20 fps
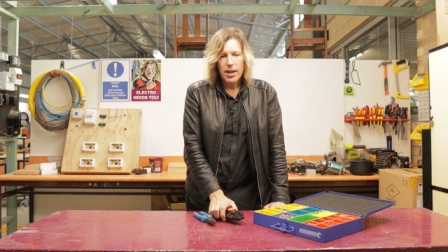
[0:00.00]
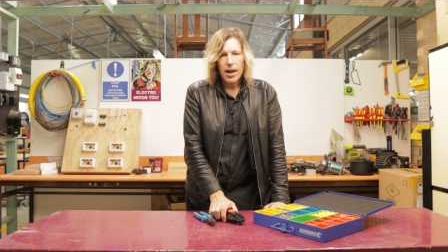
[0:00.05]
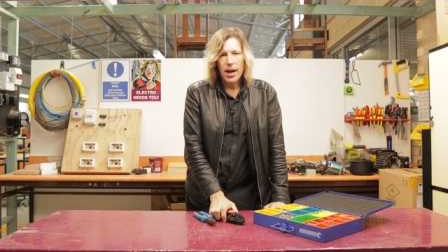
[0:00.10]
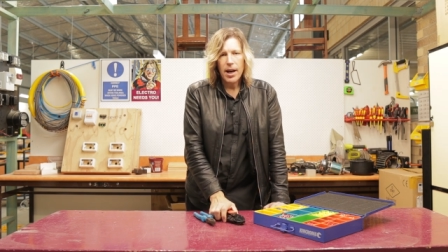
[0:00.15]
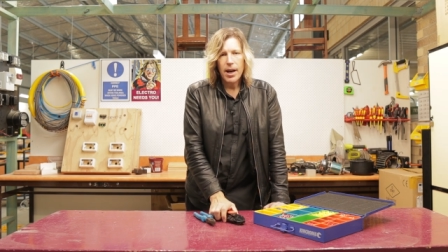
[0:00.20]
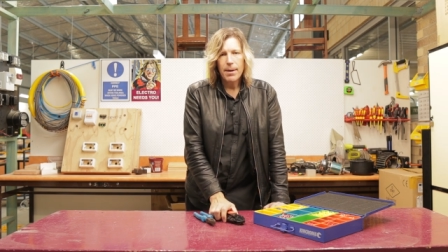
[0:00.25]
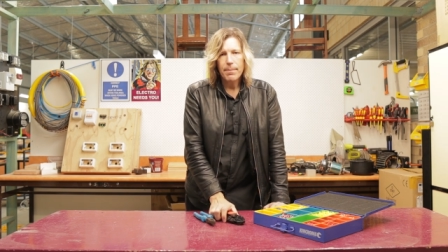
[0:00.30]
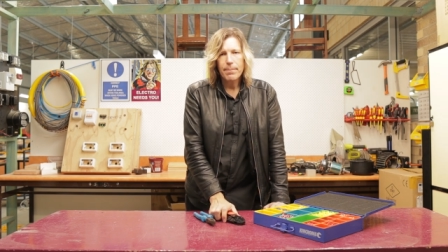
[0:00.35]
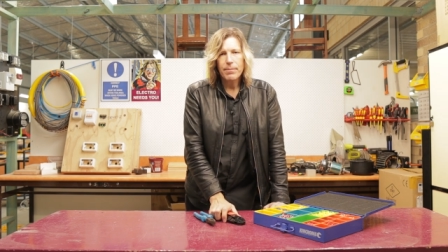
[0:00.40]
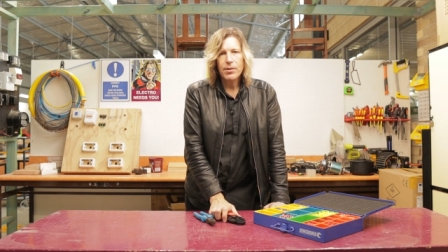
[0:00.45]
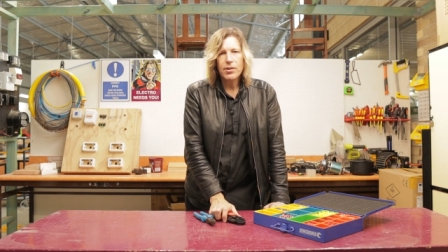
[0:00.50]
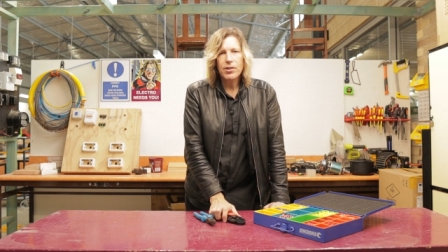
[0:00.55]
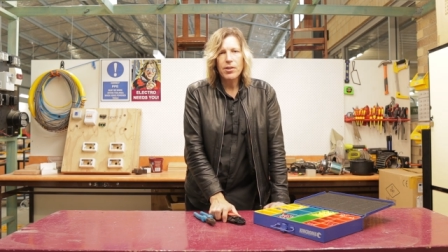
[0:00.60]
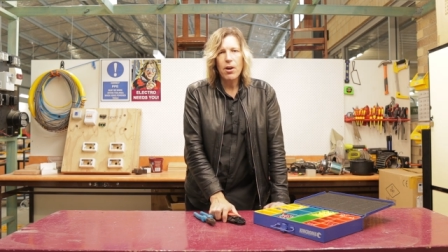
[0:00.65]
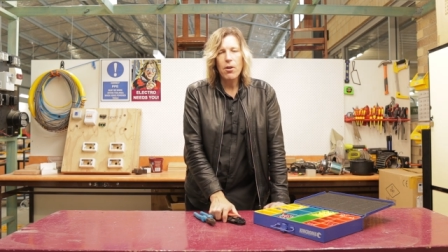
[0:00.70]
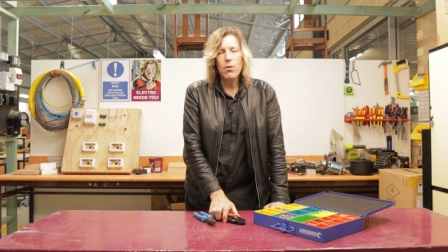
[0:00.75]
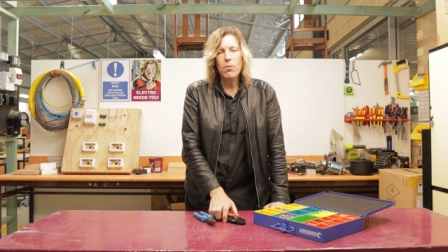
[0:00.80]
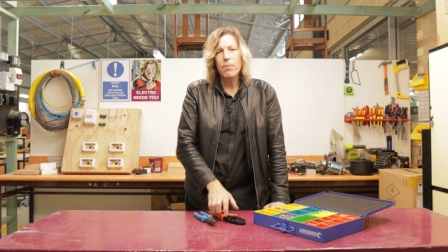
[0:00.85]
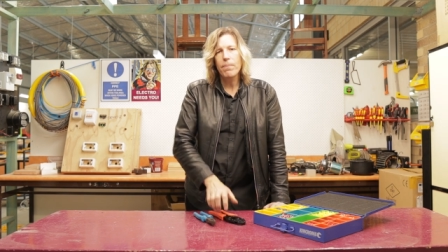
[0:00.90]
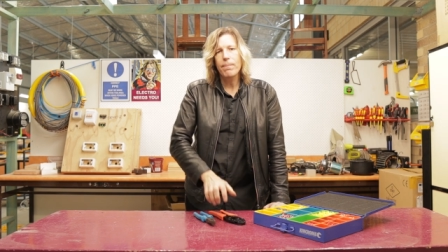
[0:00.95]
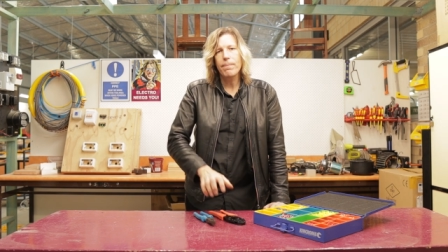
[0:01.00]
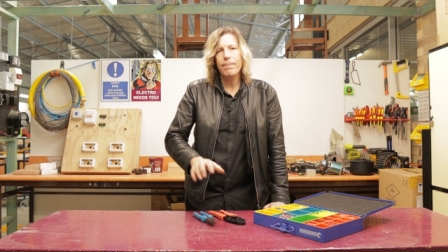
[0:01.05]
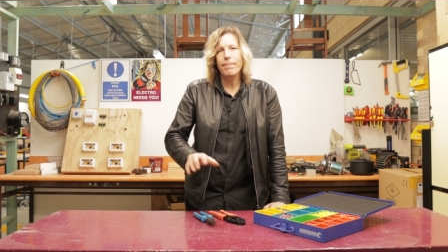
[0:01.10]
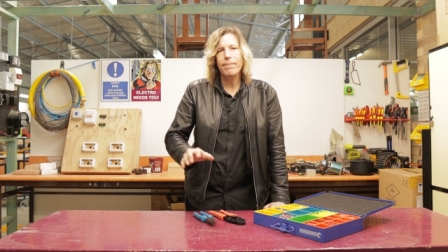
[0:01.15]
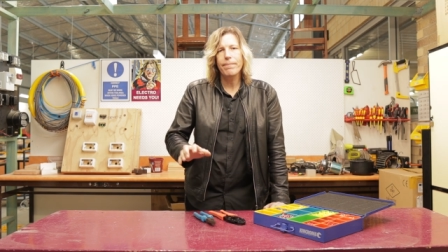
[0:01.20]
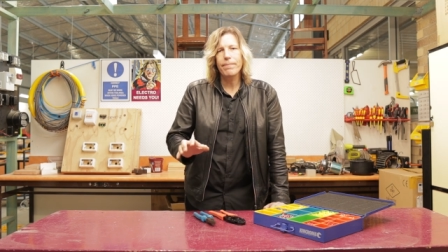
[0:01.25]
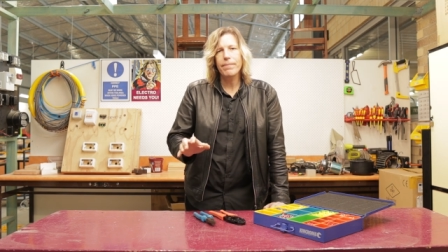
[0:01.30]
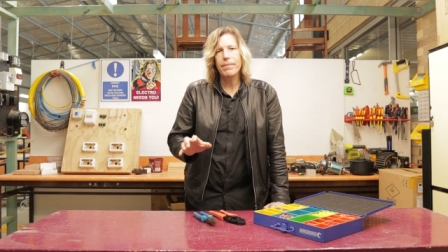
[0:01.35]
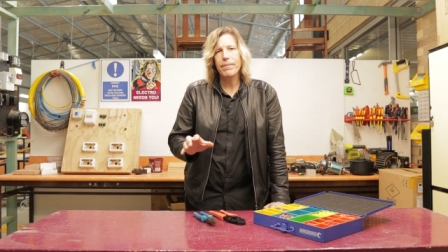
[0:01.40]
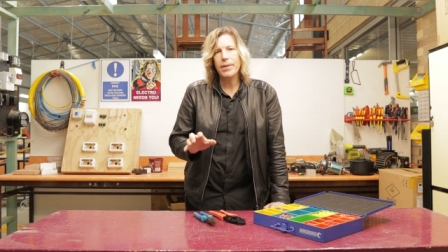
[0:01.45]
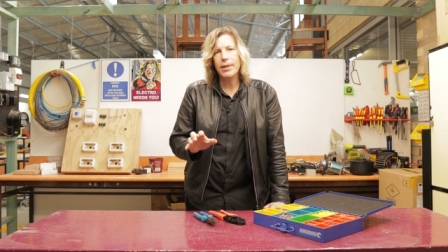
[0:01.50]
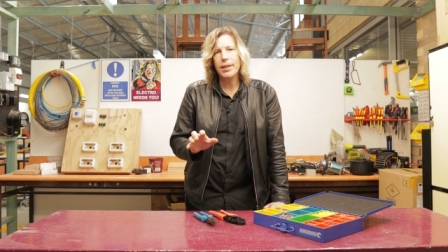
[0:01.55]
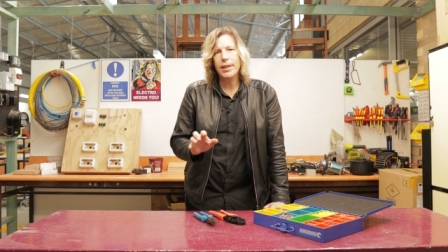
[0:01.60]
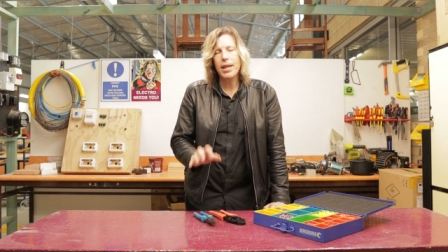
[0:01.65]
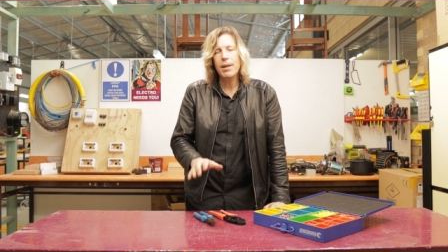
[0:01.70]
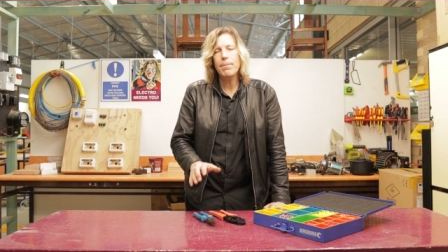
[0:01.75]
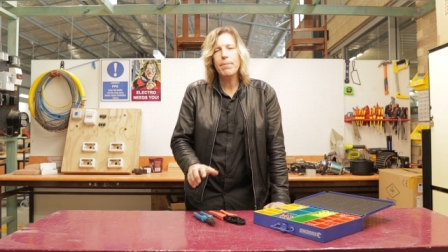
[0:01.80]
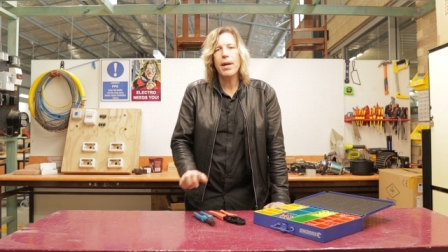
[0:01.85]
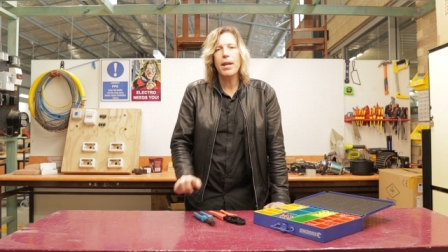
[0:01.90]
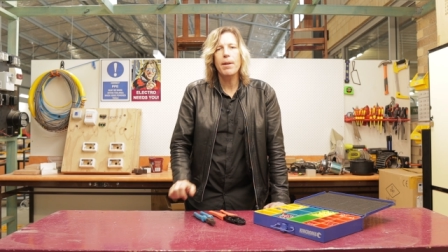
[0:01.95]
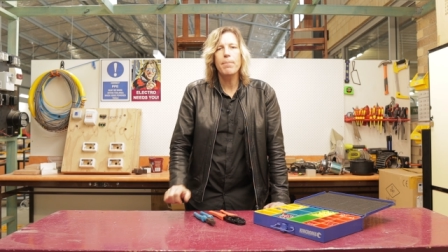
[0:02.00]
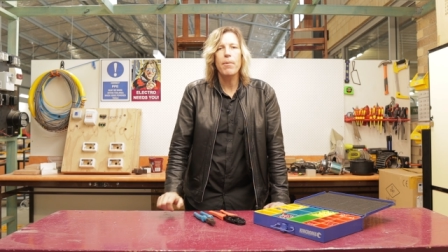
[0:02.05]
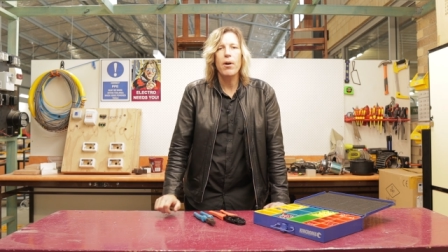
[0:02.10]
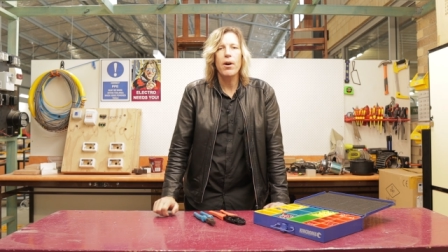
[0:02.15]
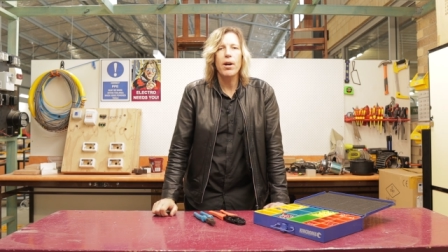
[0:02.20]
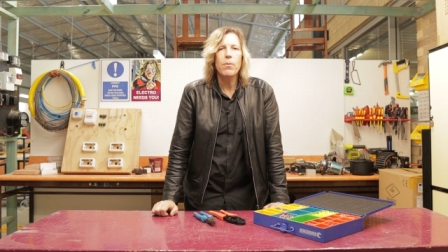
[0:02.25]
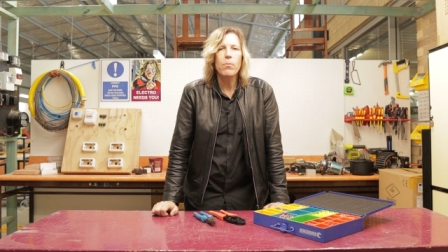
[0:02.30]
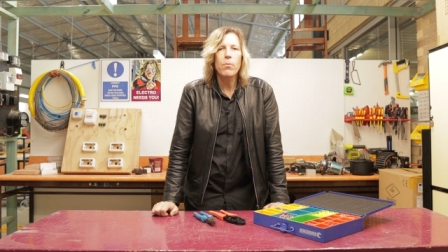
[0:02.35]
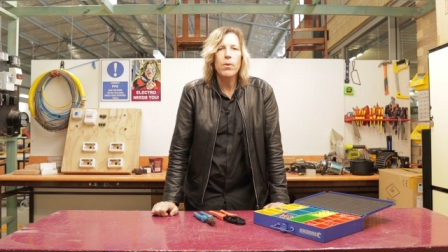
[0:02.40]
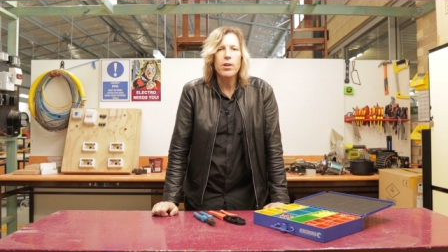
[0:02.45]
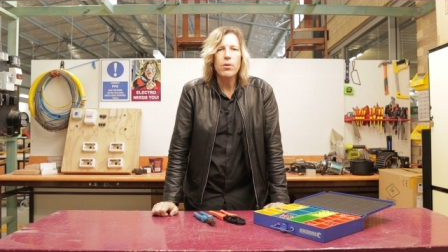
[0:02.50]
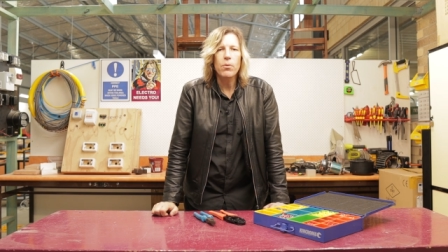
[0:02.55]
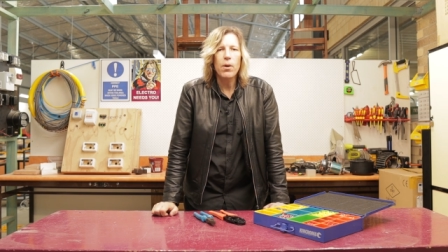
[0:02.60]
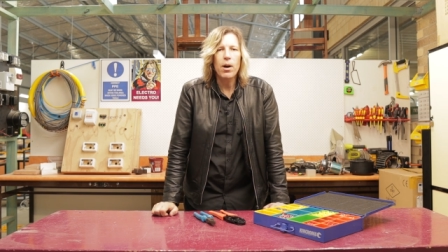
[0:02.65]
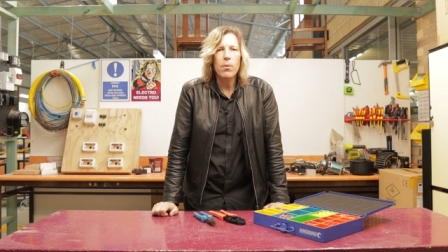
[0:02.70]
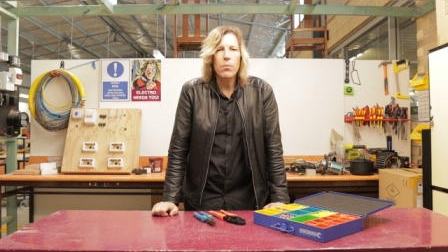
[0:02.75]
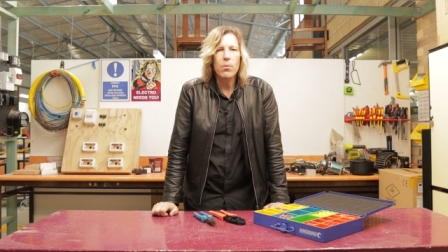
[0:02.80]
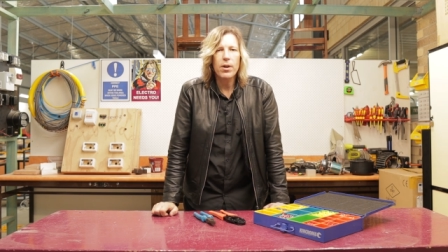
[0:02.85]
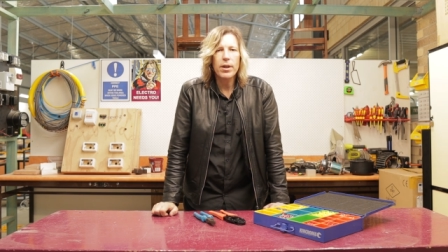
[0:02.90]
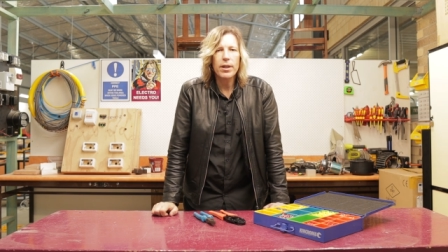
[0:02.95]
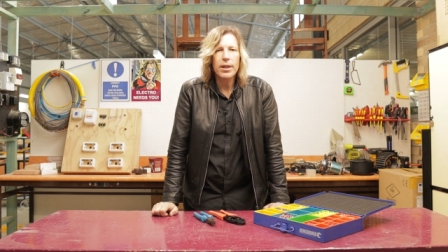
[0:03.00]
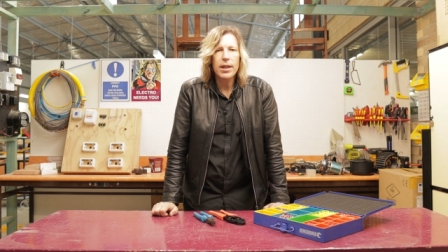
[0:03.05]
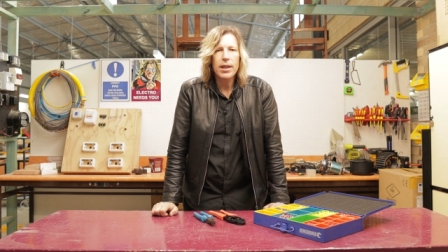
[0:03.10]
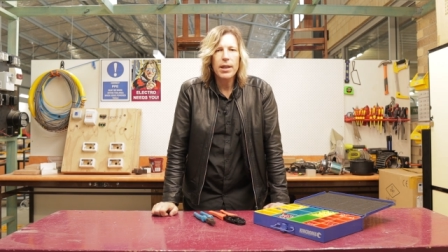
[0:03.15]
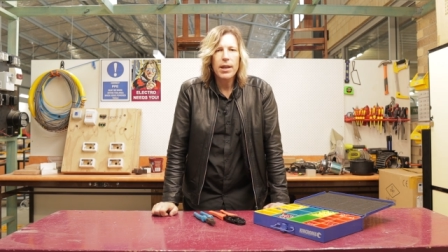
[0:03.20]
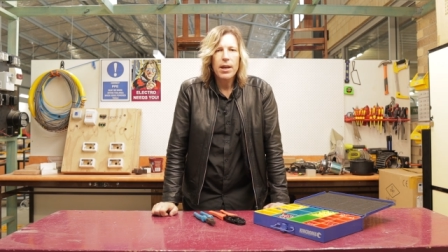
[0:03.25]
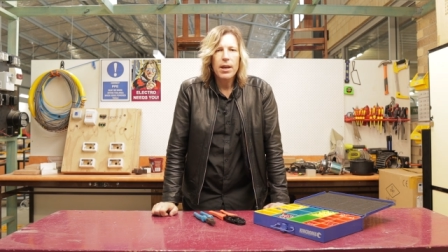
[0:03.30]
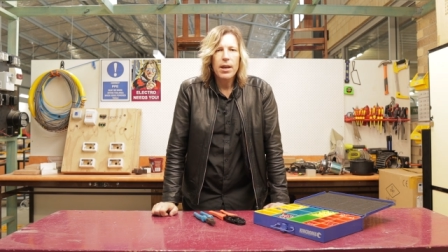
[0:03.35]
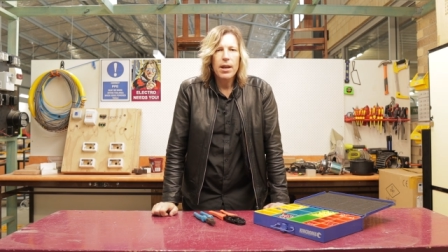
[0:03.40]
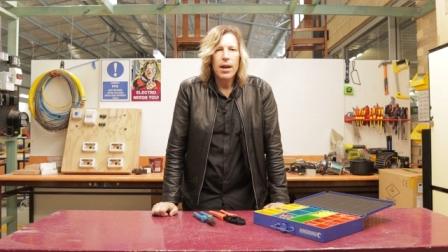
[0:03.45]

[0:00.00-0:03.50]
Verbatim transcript: Um, so keep that in mind when you are working,